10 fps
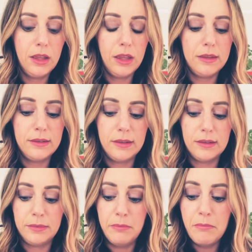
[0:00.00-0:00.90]
it's
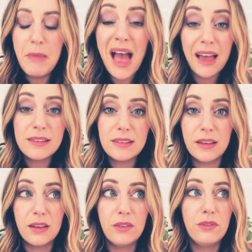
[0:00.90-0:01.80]
this
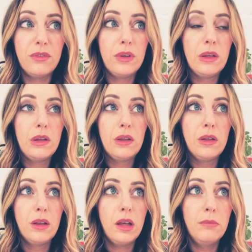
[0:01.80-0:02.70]
massive
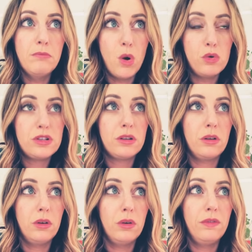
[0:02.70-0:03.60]

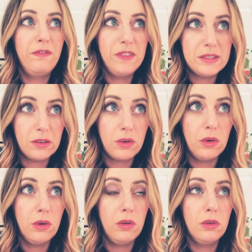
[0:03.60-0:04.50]
emotional,
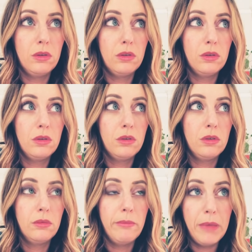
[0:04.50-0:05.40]
physical,
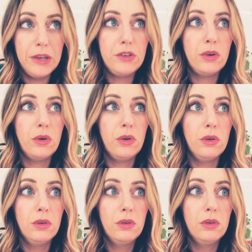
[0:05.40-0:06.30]

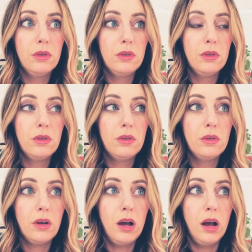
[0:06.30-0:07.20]
mental
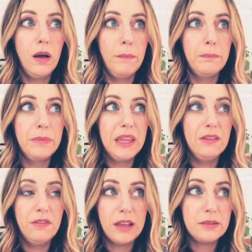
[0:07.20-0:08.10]
um,
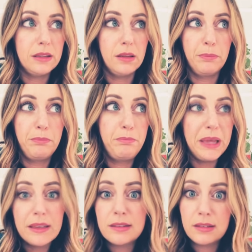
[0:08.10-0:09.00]
invest the
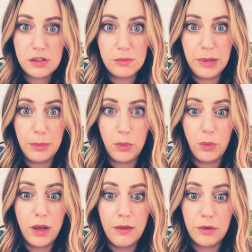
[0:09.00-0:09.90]
biggest decision people
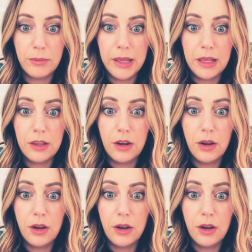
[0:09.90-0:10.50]
will ever make, you